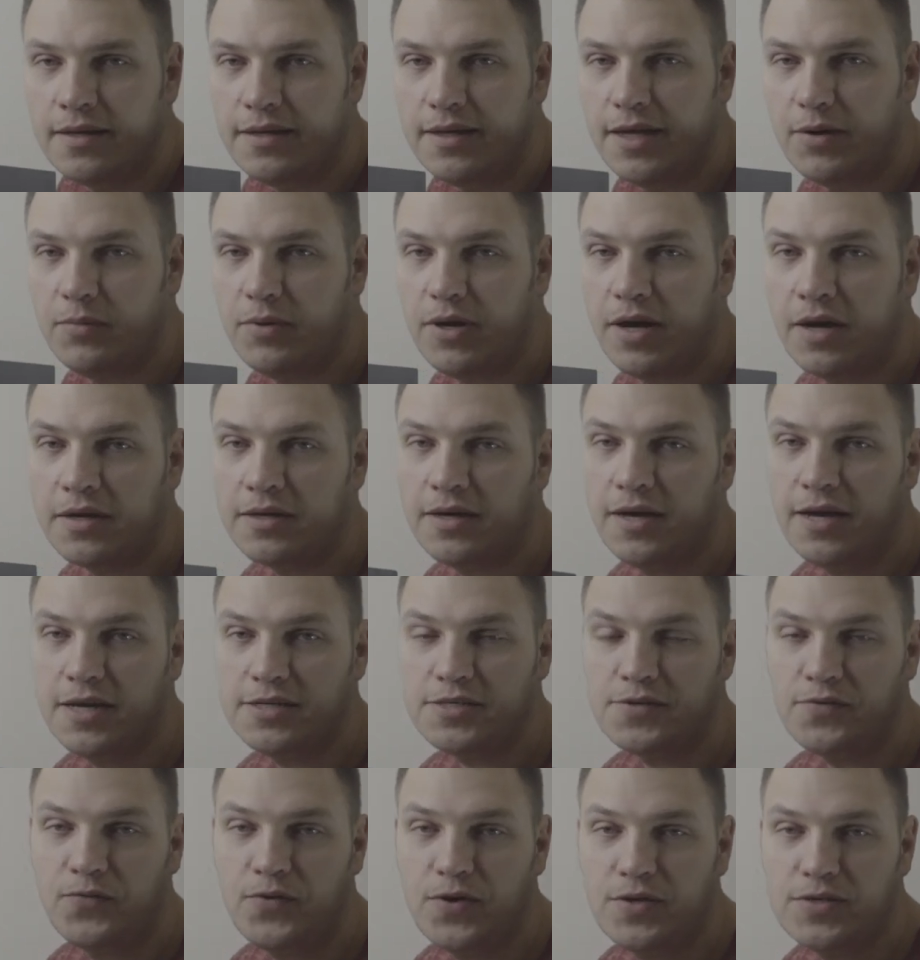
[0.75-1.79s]
Here we are,
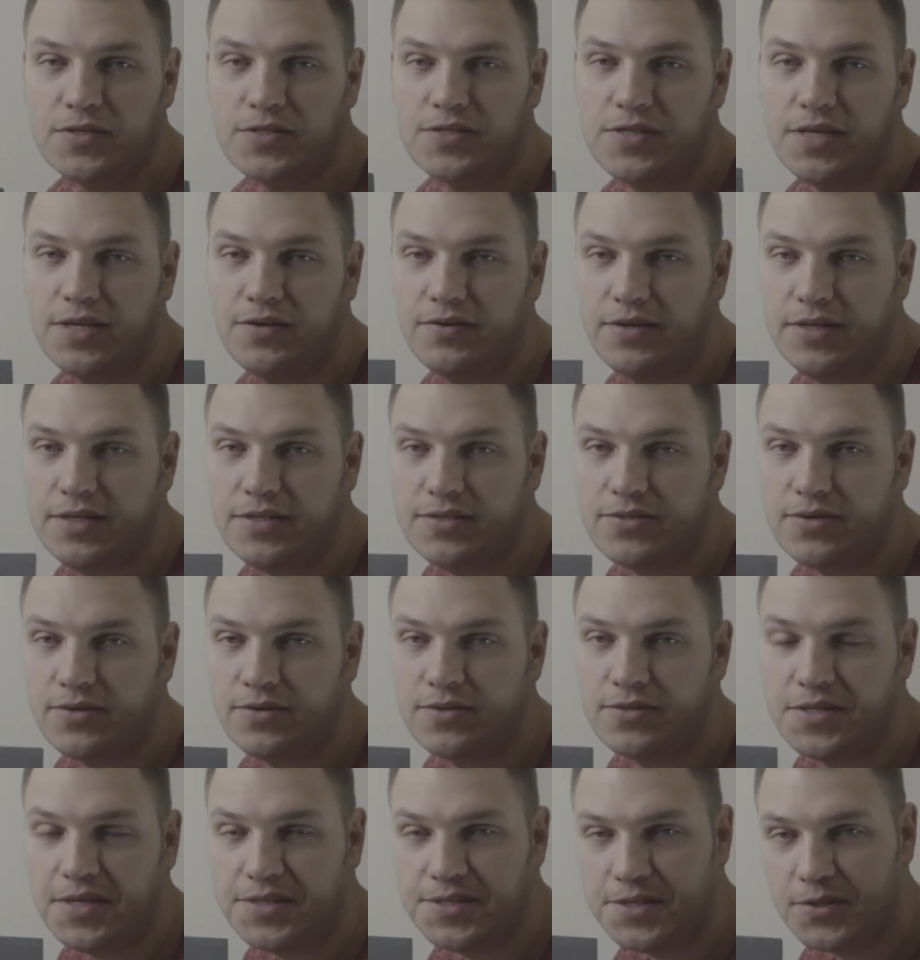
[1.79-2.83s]
guys, first series
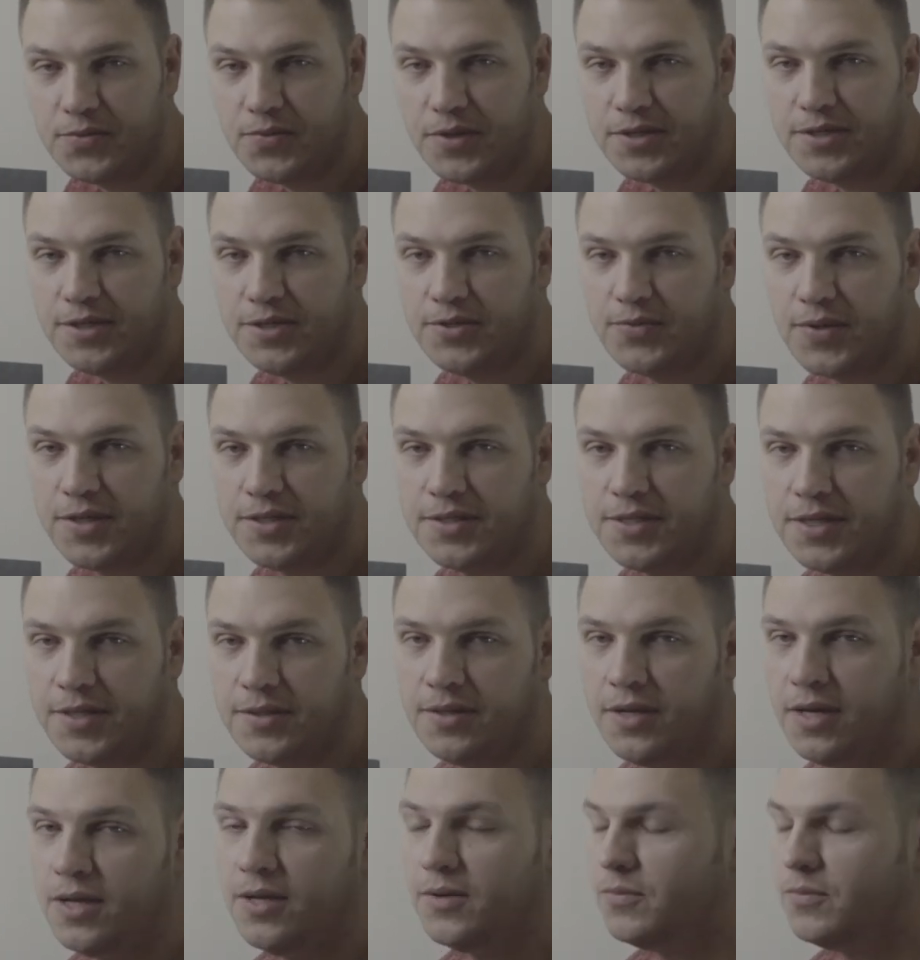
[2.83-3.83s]
on season 2020.